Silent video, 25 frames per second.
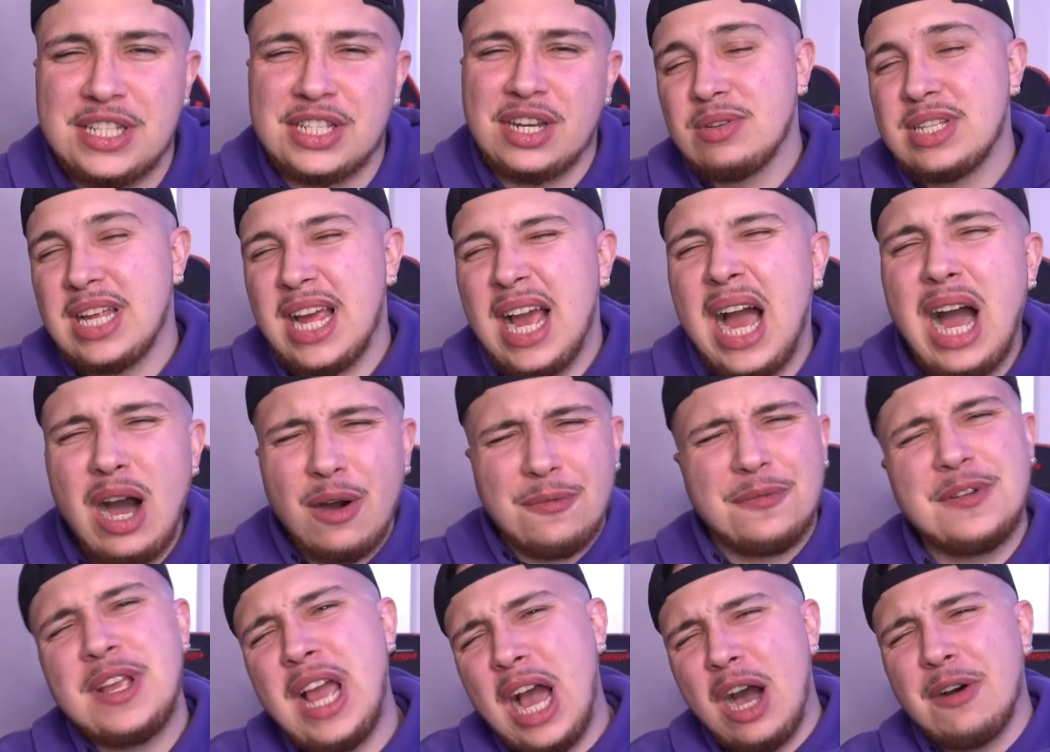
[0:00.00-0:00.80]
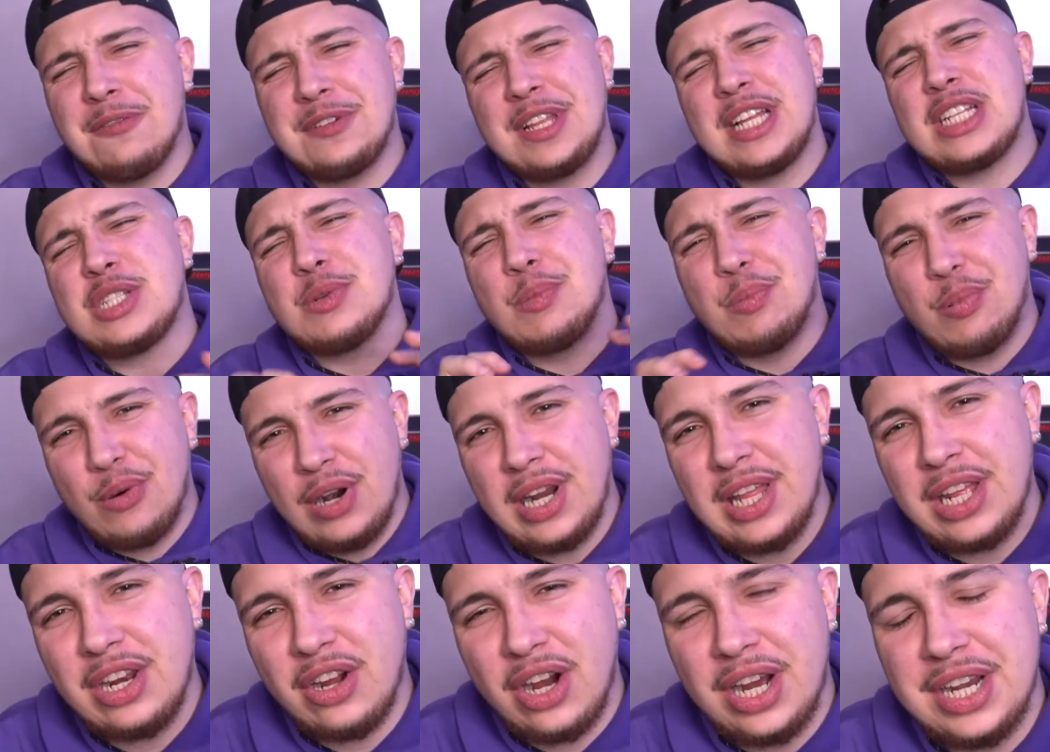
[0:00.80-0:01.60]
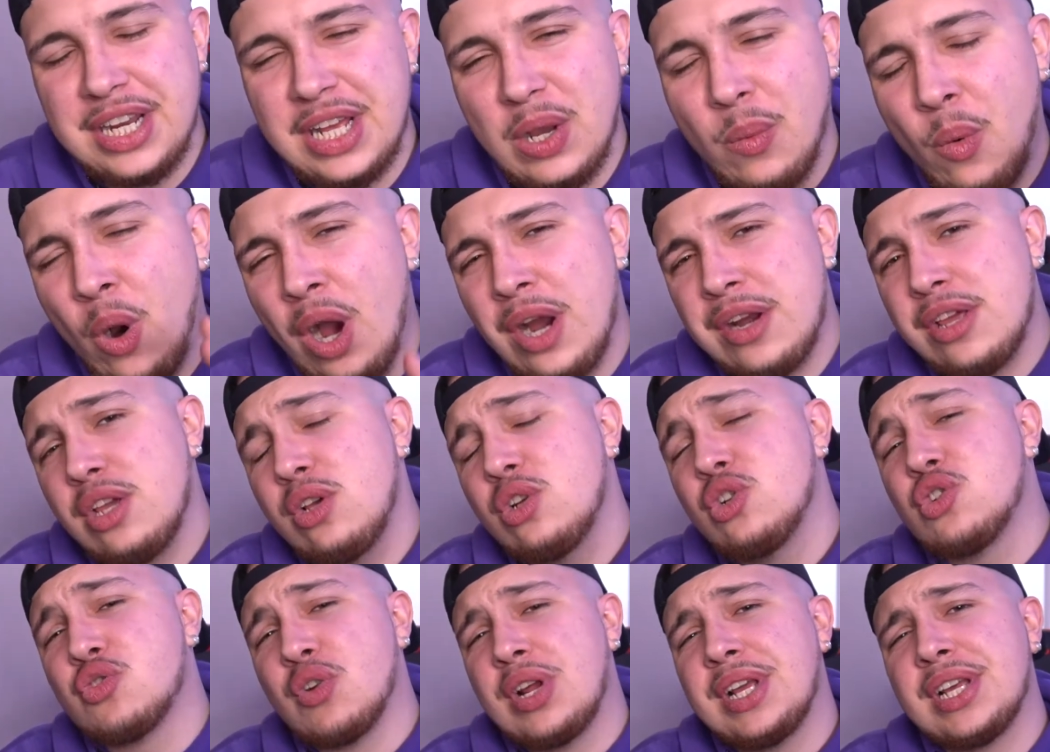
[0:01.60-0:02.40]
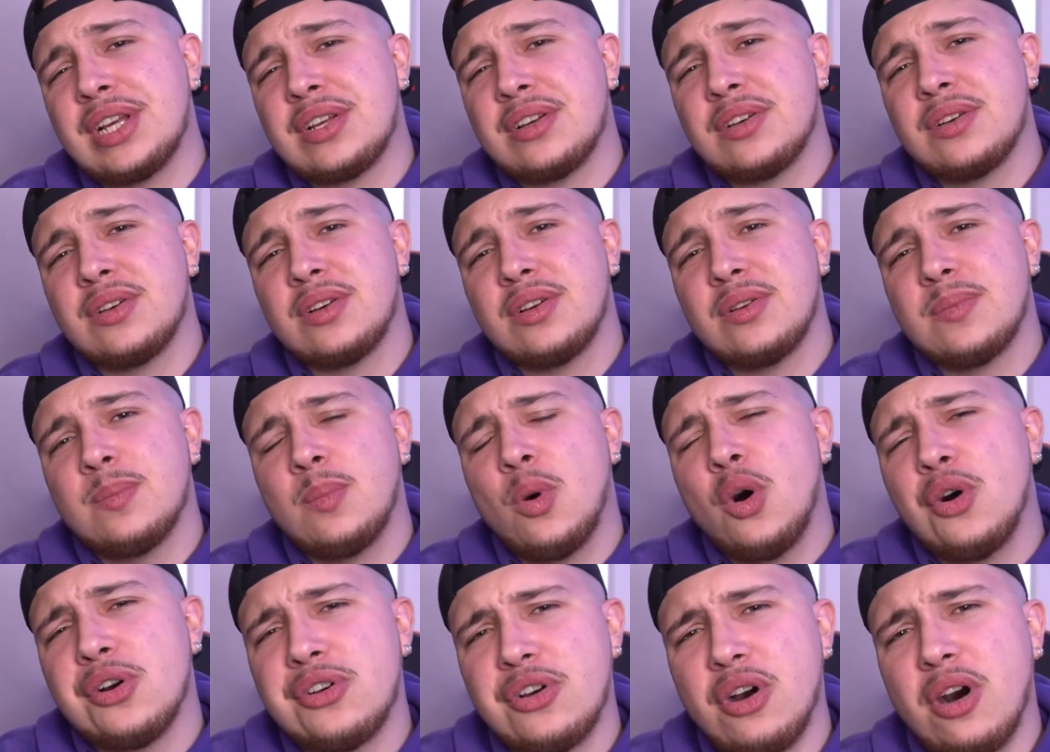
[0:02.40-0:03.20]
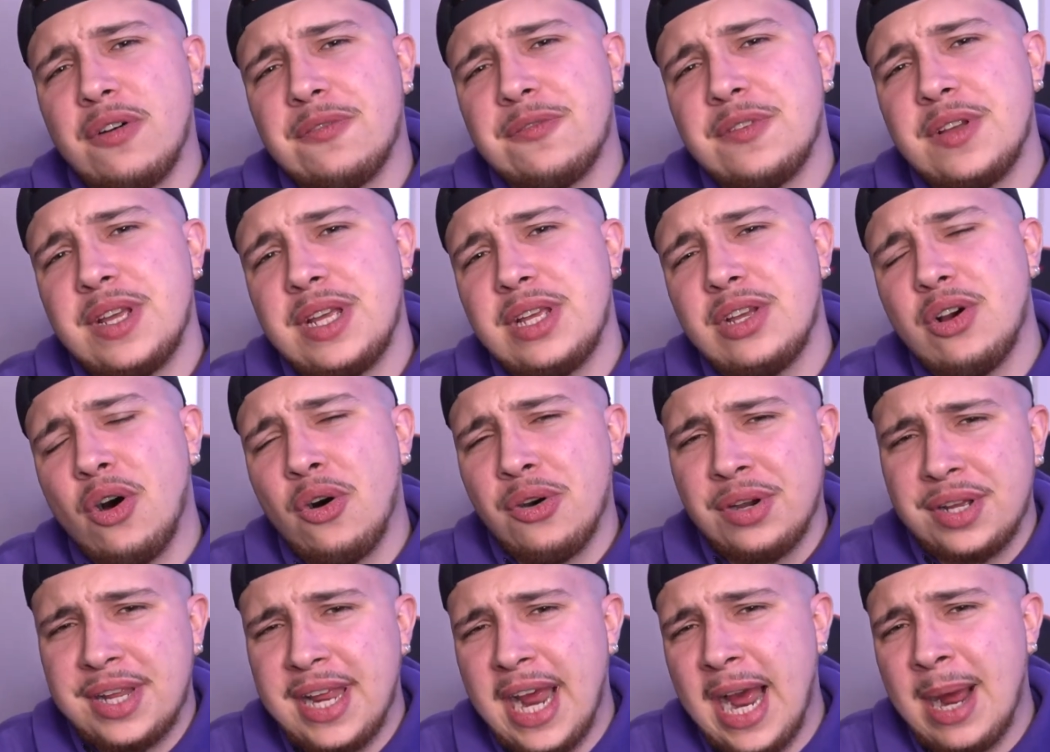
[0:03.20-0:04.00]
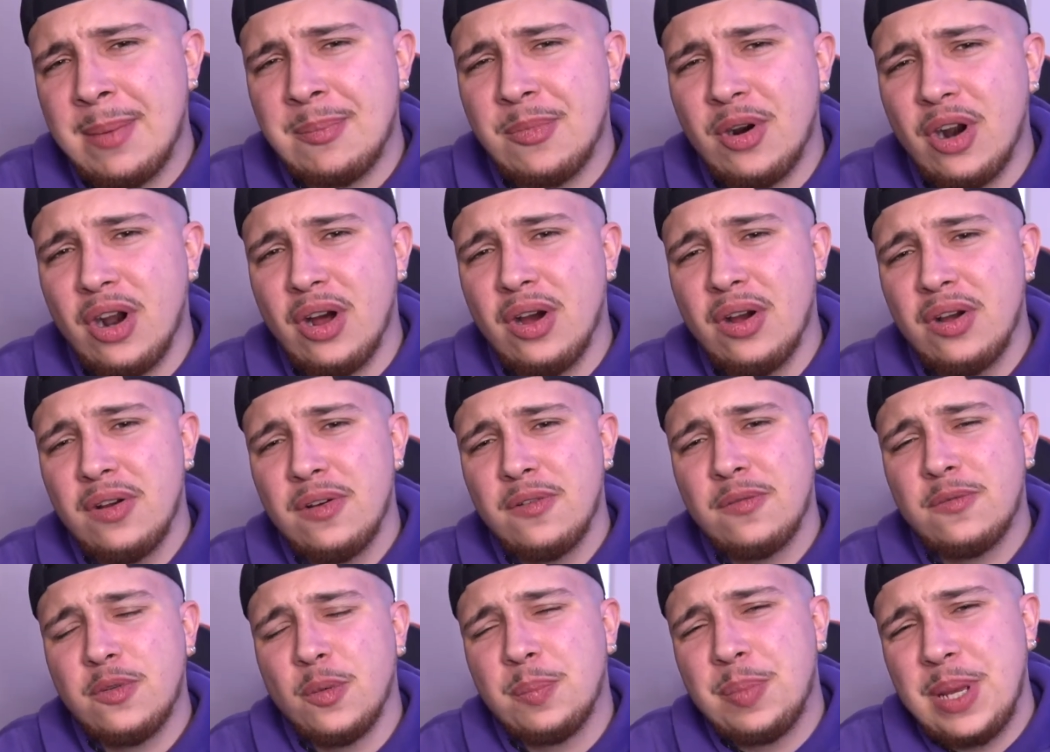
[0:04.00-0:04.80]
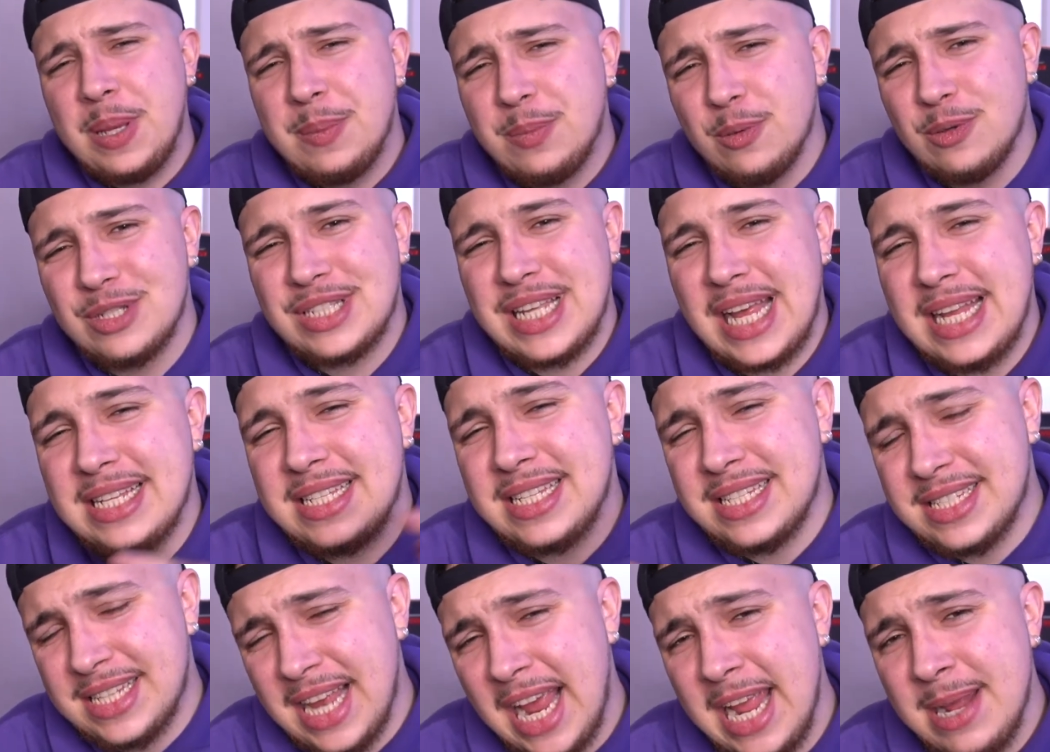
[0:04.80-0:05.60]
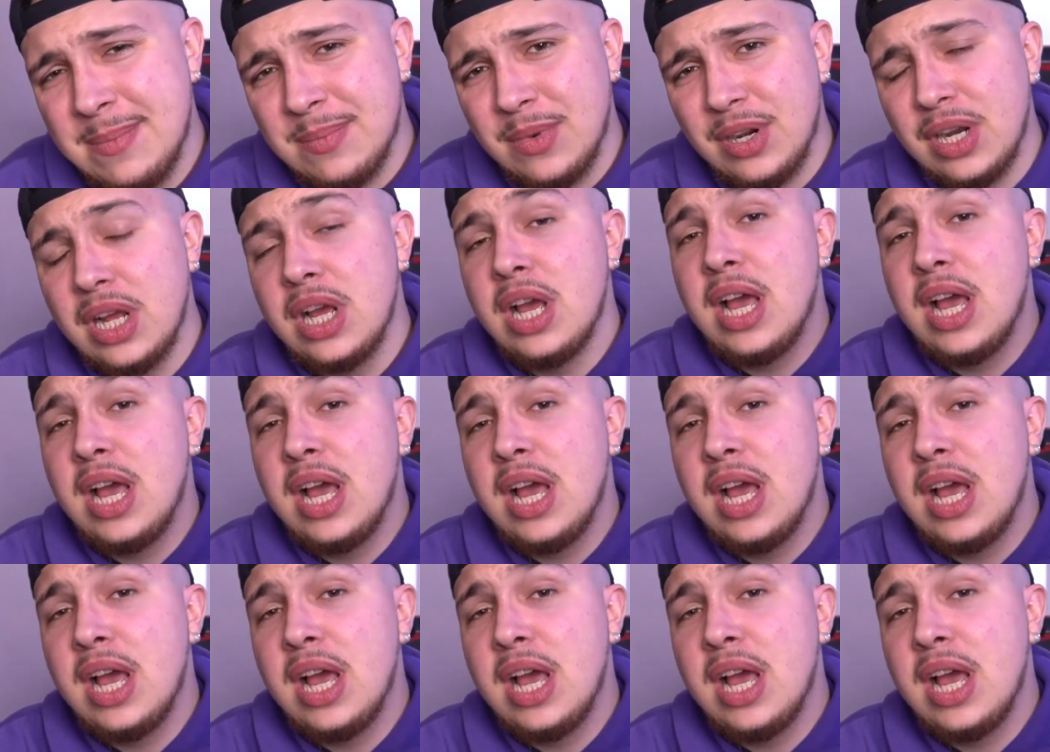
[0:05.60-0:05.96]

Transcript: I was like, Alfie, that's a brilliant idea. Why don't you drink more coffee on camera for people's entertainment?